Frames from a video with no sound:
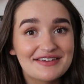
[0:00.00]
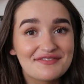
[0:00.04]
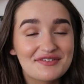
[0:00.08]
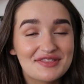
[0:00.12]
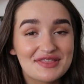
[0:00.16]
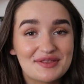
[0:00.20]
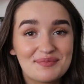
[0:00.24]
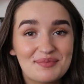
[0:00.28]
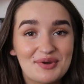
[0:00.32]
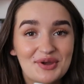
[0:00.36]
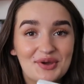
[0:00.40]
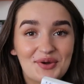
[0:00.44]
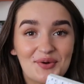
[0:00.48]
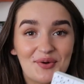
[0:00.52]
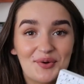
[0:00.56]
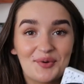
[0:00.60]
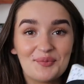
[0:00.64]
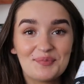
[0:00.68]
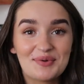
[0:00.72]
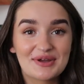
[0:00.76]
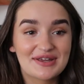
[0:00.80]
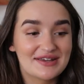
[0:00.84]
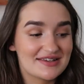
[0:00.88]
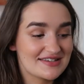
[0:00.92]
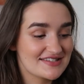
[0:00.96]
giving them a go
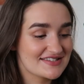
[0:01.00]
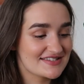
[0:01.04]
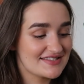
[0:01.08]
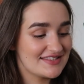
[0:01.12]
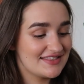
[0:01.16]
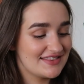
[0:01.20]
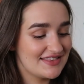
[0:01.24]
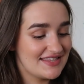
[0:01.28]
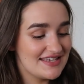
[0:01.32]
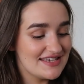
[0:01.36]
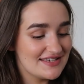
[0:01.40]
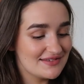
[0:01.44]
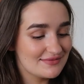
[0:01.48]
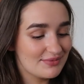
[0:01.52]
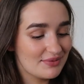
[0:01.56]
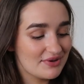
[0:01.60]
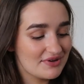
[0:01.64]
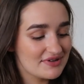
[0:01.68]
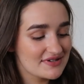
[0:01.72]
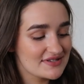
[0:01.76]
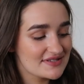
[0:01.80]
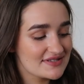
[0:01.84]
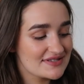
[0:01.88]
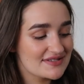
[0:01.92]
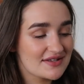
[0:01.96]
because these
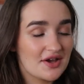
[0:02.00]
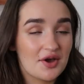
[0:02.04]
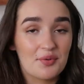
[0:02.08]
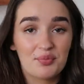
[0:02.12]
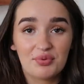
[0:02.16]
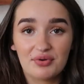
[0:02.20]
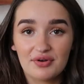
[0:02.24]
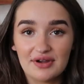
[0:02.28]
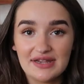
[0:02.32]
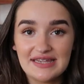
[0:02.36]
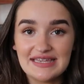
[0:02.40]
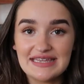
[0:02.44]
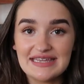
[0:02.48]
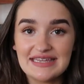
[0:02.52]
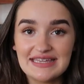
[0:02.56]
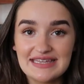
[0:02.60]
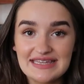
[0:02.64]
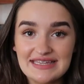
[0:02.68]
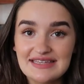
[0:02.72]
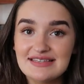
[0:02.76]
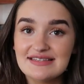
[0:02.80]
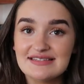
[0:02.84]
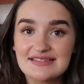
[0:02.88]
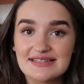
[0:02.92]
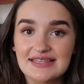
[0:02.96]
ones are pretty
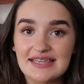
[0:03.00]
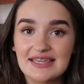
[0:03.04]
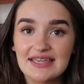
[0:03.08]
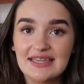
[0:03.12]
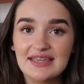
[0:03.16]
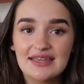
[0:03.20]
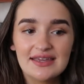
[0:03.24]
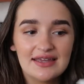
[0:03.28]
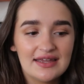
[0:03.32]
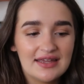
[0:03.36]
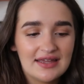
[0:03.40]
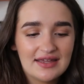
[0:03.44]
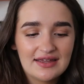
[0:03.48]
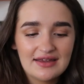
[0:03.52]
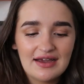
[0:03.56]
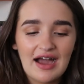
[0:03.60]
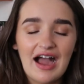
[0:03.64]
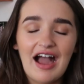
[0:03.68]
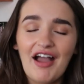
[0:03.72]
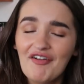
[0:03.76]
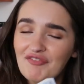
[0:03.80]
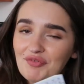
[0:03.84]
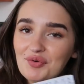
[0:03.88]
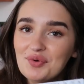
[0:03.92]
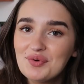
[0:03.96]
easy.
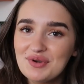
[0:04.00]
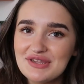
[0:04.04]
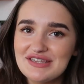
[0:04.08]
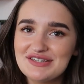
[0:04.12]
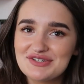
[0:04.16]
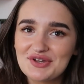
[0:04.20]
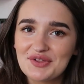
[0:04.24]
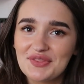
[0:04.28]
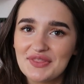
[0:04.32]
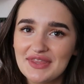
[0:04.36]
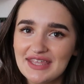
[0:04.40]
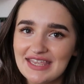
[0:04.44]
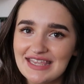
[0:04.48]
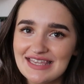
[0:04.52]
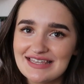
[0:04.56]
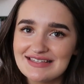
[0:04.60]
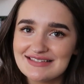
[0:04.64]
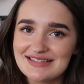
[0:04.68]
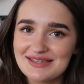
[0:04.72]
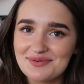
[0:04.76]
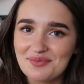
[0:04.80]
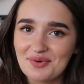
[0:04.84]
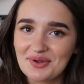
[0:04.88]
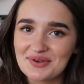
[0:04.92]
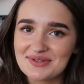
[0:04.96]
I've only done the
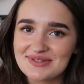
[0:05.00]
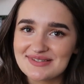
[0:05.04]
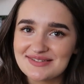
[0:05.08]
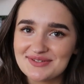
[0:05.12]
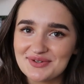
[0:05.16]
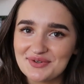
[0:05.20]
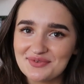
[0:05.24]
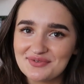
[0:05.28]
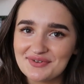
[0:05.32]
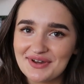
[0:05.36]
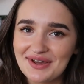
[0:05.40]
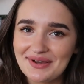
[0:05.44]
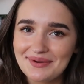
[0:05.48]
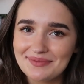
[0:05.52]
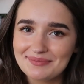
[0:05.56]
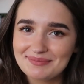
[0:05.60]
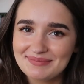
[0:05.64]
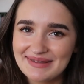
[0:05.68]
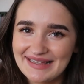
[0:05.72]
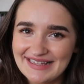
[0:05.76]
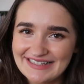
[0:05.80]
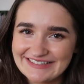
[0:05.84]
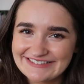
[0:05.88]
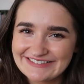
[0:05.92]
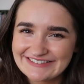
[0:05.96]
easy ones so far.
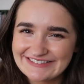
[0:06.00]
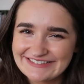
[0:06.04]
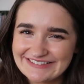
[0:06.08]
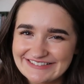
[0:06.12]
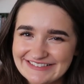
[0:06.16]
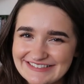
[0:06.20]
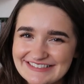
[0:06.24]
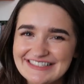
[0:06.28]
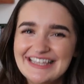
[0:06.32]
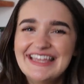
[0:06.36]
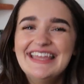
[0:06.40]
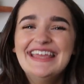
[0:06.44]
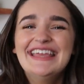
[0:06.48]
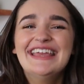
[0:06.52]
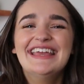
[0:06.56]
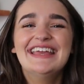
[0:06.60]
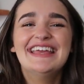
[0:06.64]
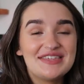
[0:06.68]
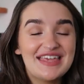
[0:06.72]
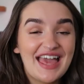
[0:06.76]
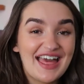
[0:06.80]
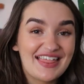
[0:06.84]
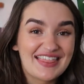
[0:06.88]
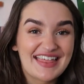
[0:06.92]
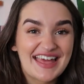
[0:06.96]

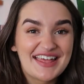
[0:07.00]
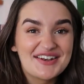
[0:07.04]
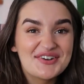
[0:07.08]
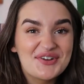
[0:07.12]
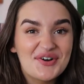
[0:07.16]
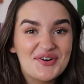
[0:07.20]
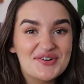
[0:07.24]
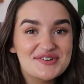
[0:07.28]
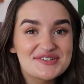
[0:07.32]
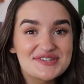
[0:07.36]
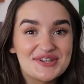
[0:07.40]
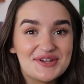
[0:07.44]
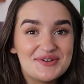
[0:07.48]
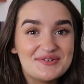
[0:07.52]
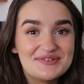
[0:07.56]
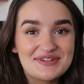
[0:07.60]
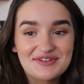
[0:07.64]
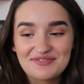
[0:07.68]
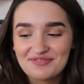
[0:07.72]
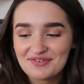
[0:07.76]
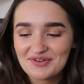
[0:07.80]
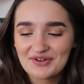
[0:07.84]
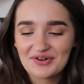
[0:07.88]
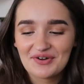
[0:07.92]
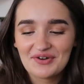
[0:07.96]
Yeah, they're not too
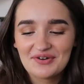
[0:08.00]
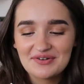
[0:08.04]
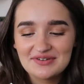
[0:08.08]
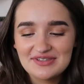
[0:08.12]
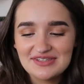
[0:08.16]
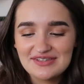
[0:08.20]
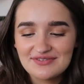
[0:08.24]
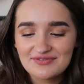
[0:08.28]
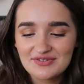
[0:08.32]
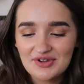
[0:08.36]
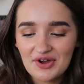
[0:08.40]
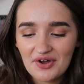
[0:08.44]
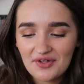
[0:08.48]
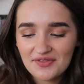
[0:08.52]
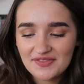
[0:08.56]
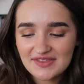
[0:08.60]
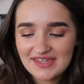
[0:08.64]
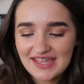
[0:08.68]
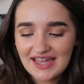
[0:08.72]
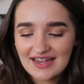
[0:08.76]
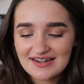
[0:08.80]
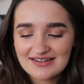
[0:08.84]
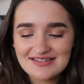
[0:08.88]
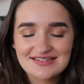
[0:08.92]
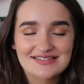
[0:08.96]
difficult. You've got
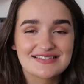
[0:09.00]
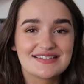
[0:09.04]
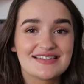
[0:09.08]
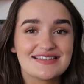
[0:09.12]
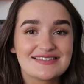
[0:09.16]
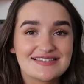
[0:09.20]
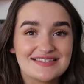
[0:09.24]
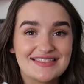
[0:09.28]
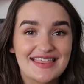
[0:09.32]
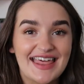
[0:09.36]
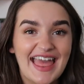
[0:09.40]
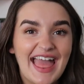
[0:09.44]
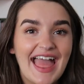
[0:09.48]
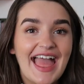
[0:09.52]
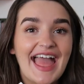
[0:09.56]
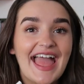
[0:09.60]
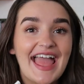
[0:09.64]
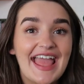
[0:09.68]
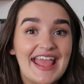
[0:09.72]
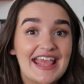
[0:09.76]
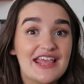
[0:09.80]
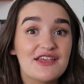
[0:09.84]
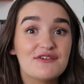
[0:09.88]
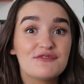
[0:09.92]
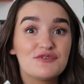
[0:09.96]
the answers
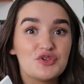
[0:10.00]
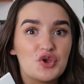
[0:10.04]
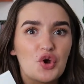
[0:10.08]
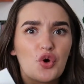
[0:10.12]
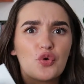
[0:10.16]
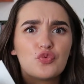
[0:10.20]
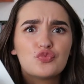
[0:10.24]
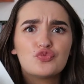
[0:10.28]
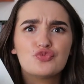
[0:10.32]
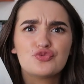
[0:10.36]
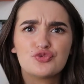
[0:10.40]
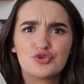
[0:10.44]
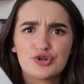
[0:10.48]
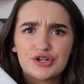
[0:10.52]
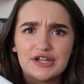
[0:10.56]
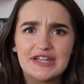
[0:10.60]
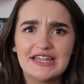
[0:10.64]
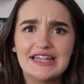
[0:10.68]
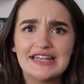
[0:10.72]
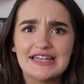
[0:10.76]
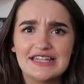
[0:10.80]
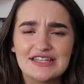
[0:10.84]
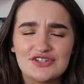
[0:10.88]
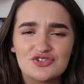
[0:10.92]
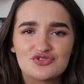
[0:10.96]
there if you're
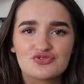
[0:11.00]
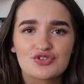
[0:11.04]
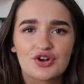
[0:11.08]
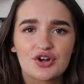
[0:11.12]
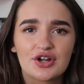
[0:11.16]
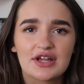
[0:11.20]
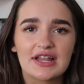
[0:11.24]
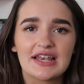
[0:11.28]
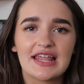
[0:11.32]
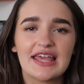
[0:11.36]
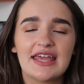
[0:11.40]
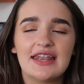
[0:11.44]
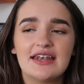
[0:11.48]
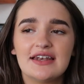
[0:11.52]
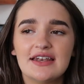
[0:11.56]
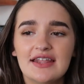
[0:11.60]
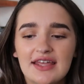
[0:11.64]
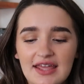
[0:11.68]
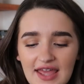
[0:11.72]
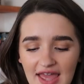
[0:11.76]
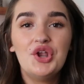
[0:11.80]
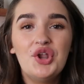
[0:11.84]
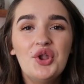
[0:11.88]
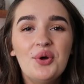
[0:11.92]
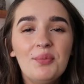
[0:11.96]
really struggling.
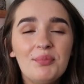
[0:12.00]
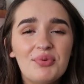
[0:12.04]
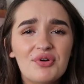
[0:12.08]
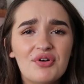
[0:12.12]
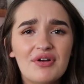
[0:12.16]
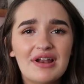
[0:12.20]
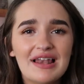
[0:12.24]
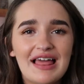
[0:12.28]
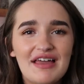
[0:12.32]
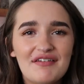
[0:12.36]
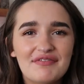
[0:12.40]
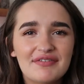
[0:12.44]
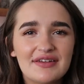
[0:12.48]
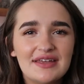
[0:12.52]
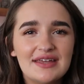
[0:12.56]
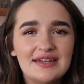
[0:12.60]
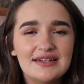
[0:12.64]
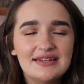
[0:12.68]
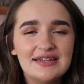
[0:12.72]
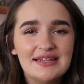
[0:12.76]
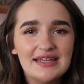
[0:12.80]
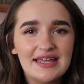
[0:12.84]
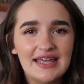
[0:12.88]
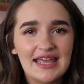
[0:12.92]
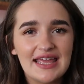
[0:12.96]
Number
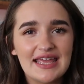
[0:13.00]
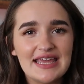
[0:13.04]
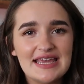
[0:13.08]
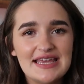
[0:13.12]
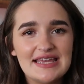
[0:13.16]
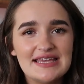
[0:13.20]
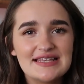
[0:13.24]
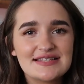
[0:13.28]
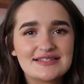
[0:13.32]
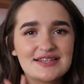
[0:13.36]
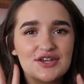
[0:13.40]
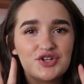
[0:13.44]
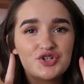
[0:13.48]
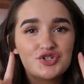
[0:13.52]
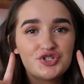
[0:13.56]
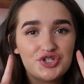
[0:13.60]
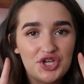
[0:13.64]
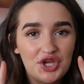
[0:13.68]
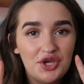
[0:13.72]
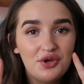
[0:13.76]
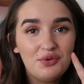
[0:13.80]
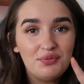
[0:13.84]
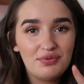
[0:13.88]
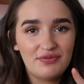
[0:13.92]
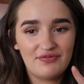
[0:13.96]
11 is
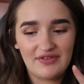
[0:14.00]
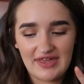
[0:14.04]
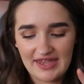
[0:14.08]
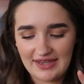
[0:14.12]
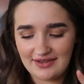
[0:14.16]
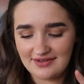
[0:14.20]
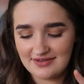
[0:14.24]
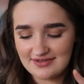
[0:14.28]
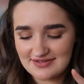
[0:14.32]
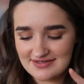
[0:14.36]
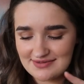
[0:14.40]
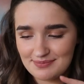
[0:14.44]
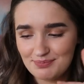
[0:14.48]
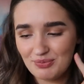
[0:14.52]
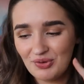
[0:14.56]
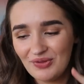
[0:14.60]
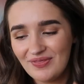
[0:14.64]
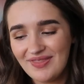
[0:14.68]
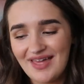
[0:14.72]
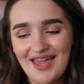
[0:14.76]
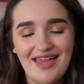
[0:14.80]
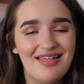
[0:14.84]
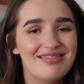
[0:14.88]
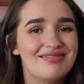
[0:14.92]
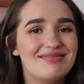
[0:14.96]
two things, but
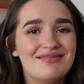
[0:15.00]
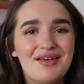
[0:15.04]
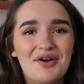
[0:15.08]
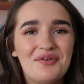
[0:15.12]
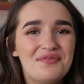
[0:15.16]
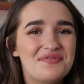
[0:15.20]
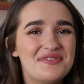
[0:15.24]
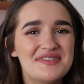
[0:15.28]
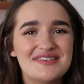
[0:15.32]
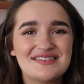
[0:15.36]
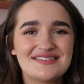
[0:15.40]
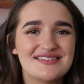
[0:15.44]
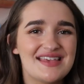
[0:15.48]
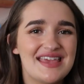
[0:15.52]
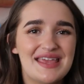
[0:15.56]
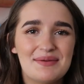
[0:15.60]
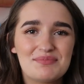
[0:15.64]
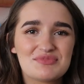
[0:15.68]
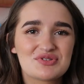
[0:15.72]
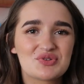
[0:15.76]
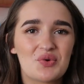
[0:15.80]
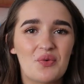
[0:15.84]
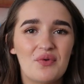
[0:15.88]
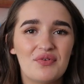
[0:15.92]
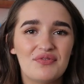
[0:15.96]
they're of the
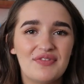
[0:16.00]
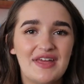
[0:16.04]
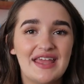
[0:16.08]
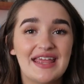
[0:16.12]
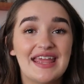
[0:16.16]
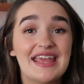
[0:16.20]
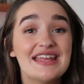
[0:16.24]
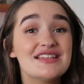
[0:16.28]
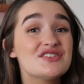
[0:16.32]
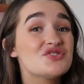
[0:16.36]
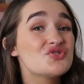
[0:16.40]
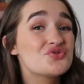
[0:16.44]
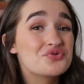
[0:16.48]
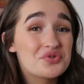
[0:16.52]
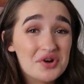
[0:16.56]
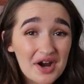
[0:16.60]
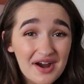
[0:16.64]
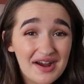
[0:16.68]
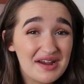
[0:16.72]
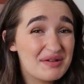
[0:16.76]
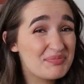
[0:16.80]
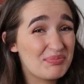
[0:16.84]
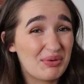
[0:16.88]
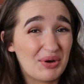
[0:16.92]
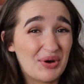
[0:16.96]
same sort of thing. It's
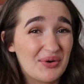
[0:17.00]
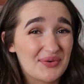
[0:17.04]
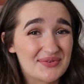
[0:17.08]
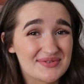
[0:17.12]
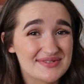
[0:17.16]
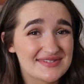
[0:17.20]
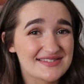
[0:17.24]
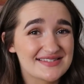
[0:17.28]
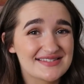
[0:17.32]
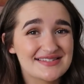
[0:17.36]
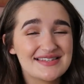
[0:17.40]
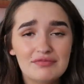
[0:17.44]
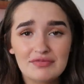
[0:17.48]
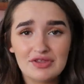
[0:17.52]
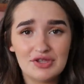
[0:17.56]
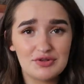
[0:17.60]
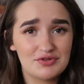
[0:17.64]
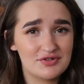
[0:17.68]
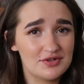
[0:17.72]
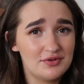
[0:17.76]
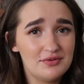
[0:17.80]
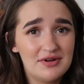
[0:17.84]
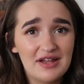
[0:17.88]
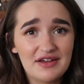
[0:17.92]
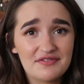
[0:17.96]
tripods. You
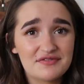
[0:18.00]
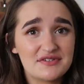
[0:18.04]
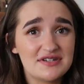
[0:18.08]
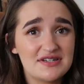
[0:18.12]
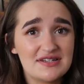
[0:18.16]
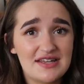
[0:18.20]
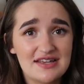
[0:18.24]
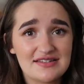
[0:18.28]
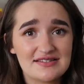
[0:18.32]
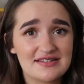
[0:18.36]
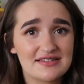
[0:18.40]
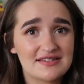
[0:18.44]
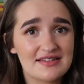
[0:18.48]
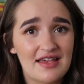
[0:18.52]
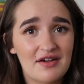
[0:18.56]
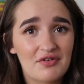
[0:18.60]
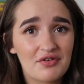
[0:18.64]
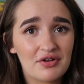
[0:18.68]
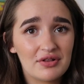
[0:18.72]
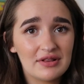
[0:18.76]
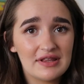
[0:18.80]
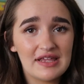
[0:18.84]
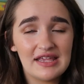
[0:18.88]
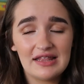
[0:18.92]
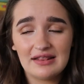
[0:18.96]
don't have to
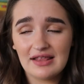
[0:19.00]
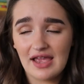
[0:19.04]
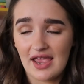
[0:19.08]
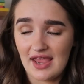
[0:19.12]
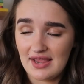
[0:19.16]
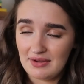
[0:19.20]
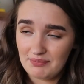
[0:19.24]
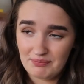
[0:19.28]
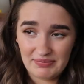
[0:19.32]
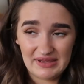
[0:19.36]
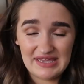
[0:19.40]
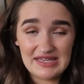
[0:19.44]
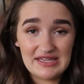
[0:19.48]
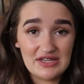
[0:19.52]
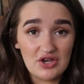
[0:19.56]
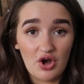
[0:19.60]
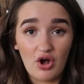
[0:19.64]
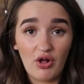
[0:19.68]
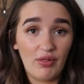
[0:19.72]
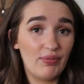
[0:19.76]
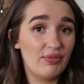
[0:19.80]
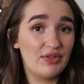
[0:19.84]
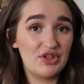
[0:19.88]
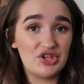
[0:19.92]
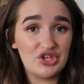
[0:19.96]
necessarily like be
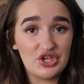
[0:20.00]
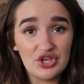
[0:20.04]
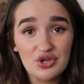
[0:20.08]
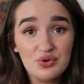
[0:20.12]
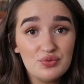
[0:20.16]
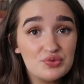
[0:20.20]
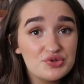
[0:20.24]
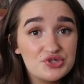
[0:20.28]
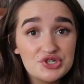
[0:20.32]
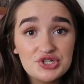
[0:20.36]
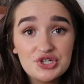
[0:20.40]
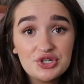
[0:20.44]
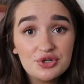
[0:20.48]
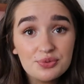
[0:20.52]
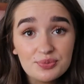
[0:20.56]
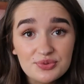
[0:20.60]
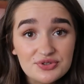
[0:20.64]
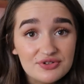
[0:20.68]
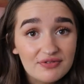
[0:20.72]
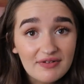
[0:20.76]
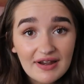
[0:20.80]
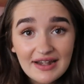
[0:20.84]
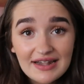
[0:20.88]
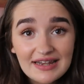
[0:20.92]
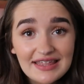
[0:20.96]
on the YouTubes
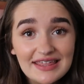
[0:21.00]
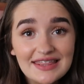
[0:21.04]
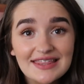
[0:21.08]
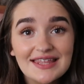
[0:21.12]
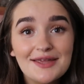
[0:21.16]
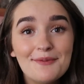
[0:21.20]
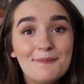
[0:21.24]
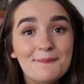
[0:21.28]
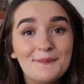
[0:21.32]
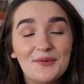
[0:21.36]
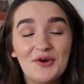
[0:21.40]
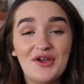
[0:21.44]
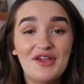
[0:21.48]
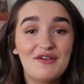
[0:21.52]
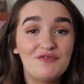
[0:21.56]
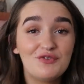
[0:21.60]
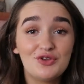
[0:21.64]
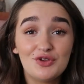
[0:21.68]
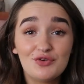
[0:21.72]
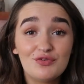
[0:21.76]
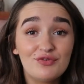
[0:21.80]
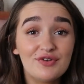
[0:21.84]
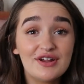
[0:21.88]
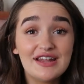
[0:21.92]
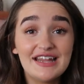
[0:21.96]
or anything, but if
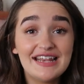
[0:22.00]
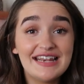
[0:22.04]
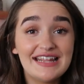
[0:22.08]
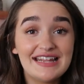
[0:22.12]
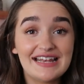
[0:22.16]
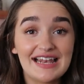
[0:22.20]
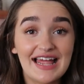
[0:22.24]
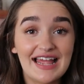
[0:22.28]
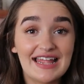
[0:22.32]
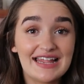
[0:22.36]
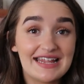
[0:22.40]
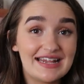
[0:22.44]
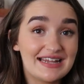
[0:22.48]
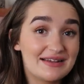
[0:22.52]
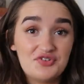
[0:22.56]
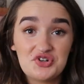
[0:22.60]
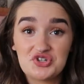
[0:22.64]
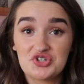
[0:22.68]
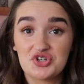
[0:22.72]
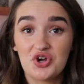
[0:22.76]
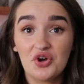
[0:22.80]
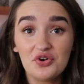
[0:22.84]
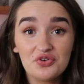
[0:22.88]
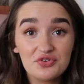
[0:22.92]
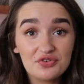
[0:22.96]
you really like
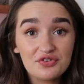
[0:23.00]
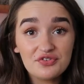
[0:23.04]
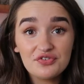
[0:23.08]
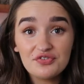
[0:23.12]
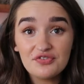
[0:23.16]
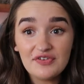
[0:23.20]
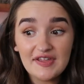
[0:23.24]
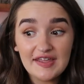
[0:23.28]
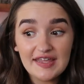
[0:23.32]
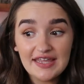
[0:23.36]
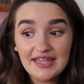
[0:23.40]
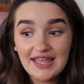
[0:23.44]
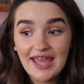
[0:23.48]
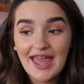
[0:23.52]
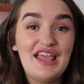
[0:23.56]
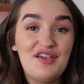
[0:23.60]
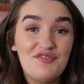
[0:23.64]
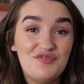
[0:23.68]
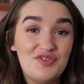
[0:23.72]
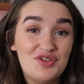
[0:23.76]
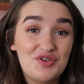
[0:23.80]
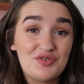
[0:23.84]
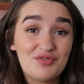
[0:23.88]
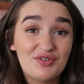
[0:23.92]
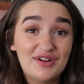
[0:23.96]
photography,
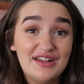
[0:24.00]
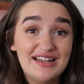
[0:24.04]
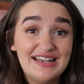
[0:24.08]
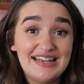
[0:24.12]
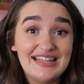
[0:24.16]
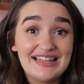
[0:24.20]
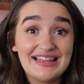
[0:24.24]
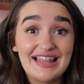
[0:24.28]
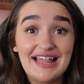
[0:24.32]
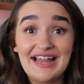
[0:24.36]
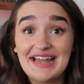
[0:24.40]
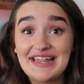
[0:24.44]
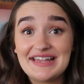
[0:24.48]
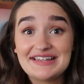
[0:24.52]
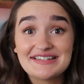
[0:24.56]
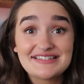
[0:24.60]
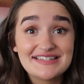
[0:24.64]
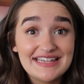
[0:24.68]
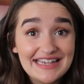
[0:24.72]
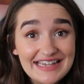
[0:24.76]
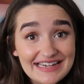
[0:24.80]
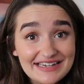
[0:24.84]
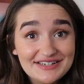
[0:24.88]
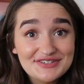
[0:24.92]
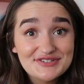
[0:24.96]
if you really like
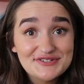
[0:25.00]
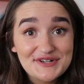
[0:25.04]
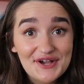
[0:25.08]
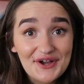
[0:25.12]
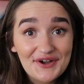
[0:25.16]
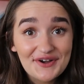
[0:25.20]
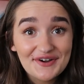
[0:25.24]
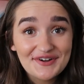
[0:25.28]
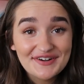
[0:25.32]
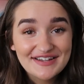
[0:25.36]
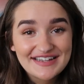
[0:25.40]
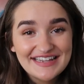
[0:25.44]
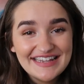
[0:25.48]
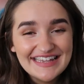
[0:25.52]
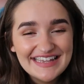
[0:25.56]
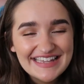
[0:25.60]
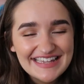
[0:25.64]
TikTok,